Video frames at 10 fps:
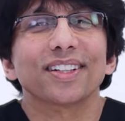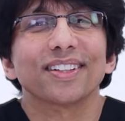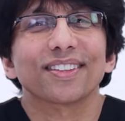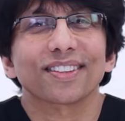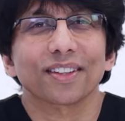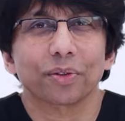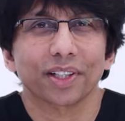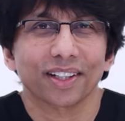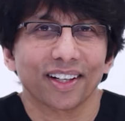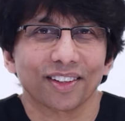
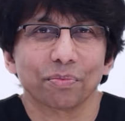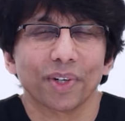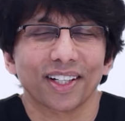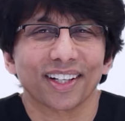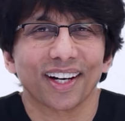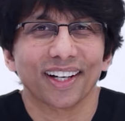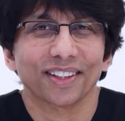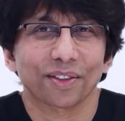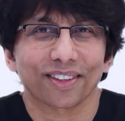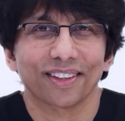considering cosmetic
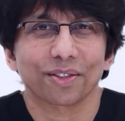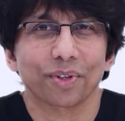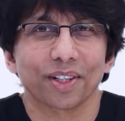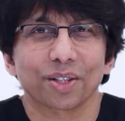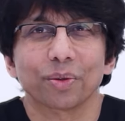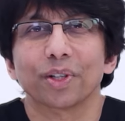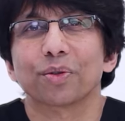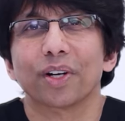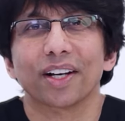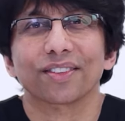eyelid surgery to
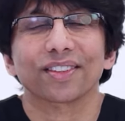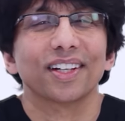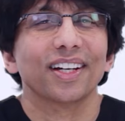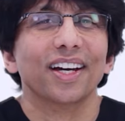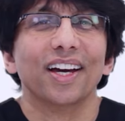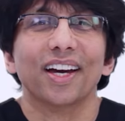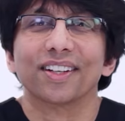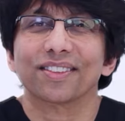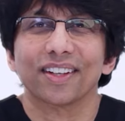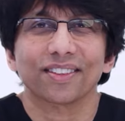address
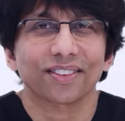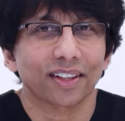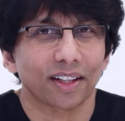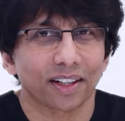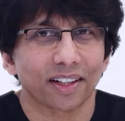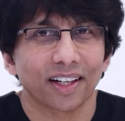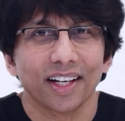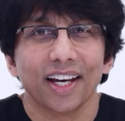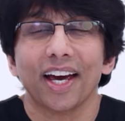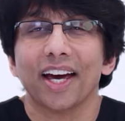excess skin
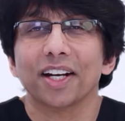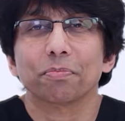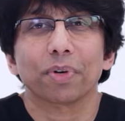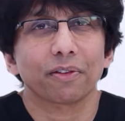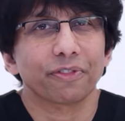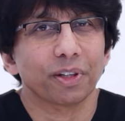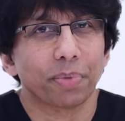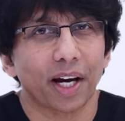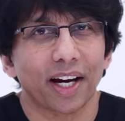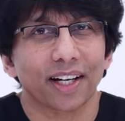and puffy
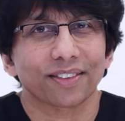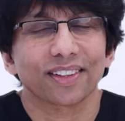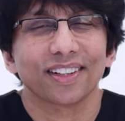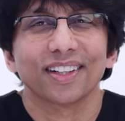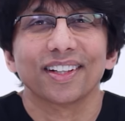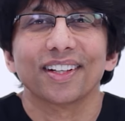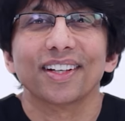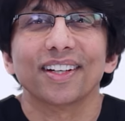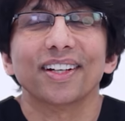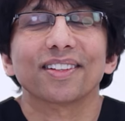bags,
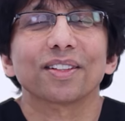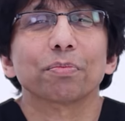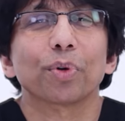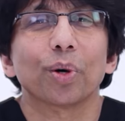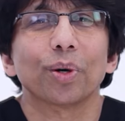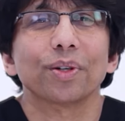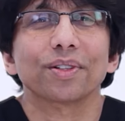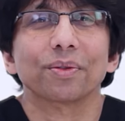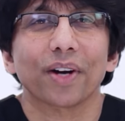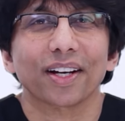it's important
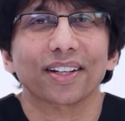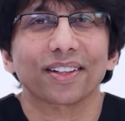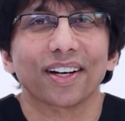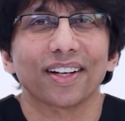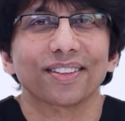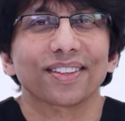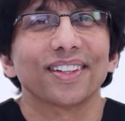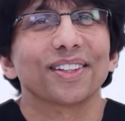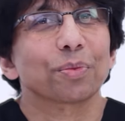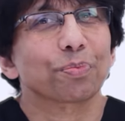to recognize the